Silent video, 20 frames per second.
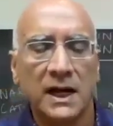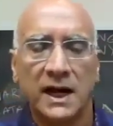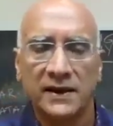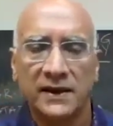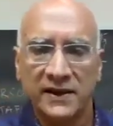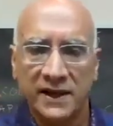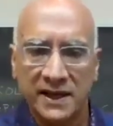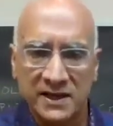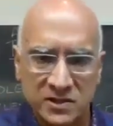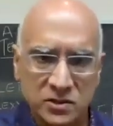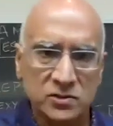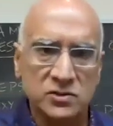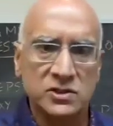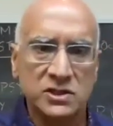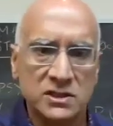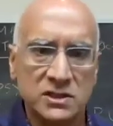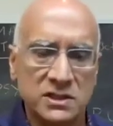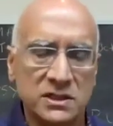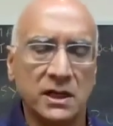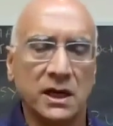And as you
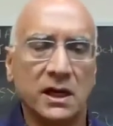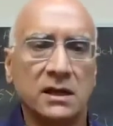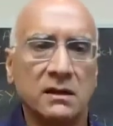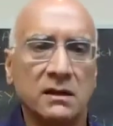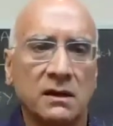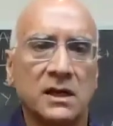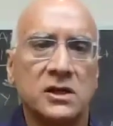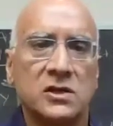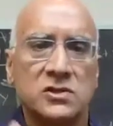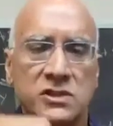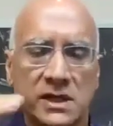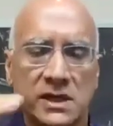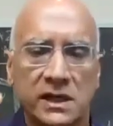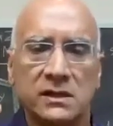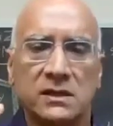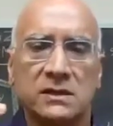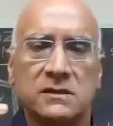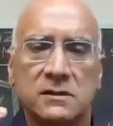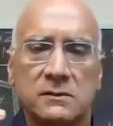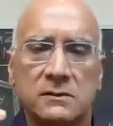just said, you
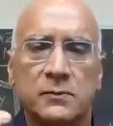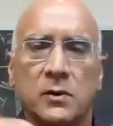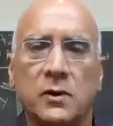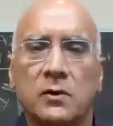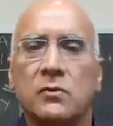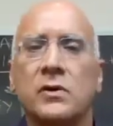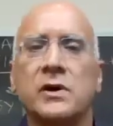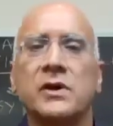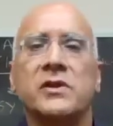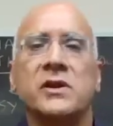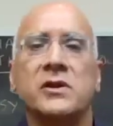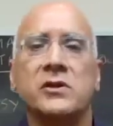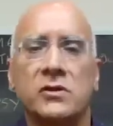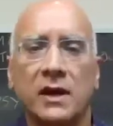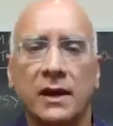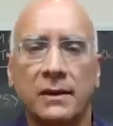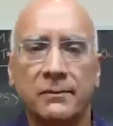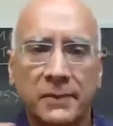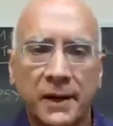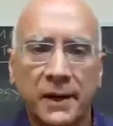scale it to the point where then you
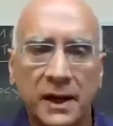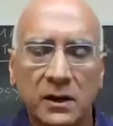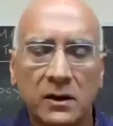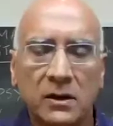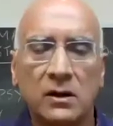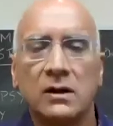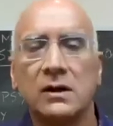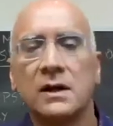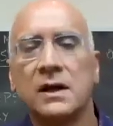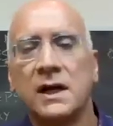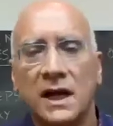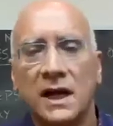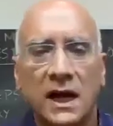get better,